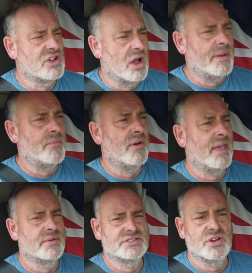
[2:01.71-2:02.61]
I can't remember
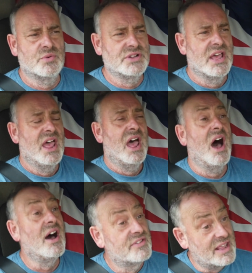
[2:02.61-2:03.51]
what that one's called.
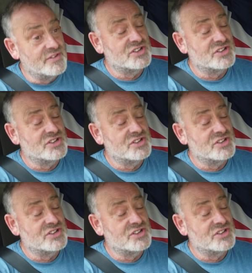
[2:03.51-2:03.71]
I'd